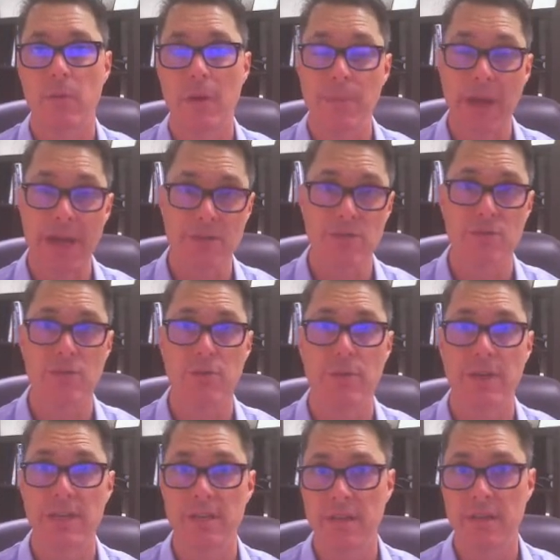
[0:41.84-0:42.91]
banks are
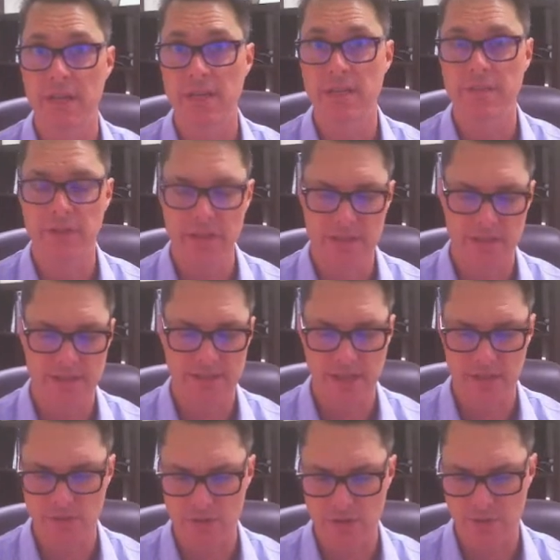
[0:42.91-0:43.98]
doing, cutting dividends,
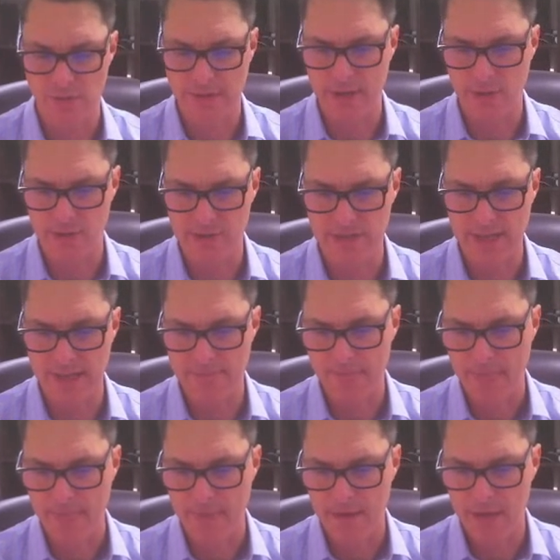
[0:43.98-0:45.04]
etc. So we're going to go into that.
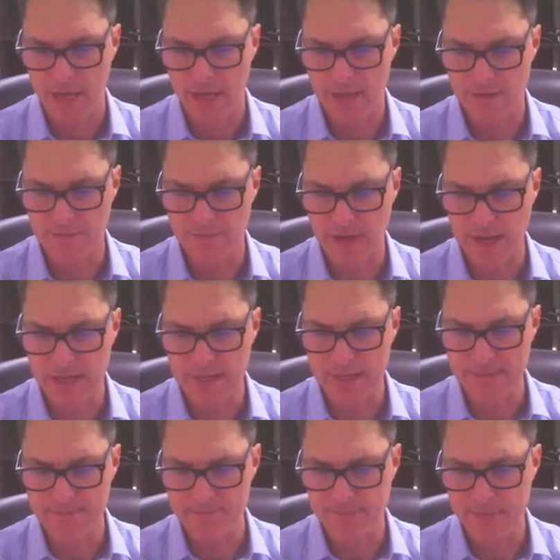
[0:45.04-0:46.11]
And then
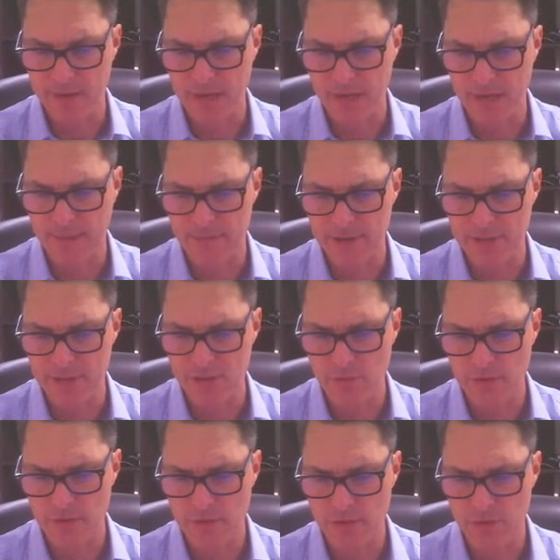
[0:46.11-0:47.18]
finally, just
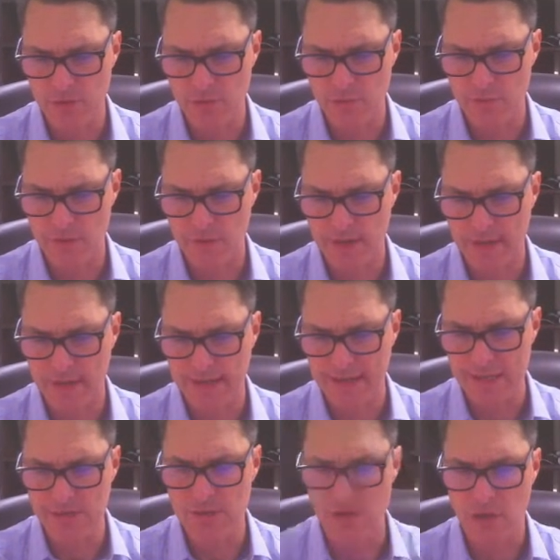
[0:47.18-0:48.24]
going to, I
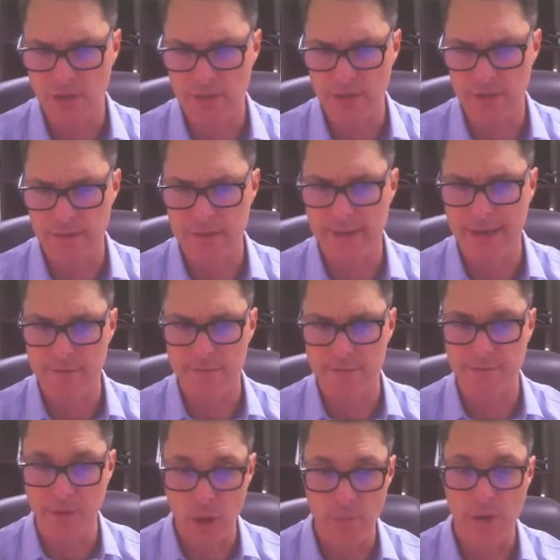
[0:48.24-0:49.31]
guess, talk a little bit about
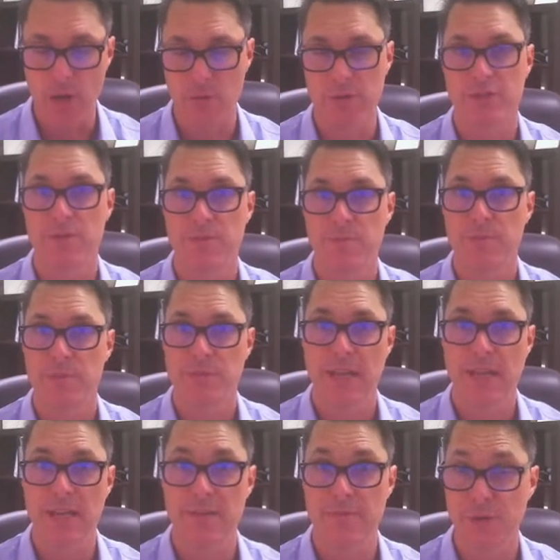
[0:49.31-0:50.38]
FOMO, which
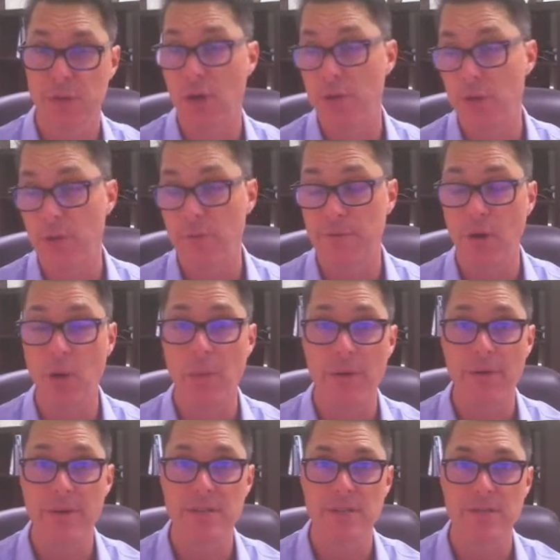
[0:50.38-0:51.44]
stands, if you don't know what
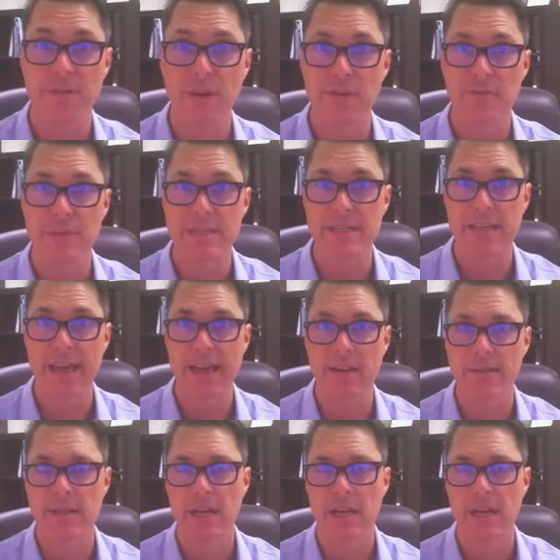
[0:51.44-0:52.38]
FOMO is, it's fear of missing out,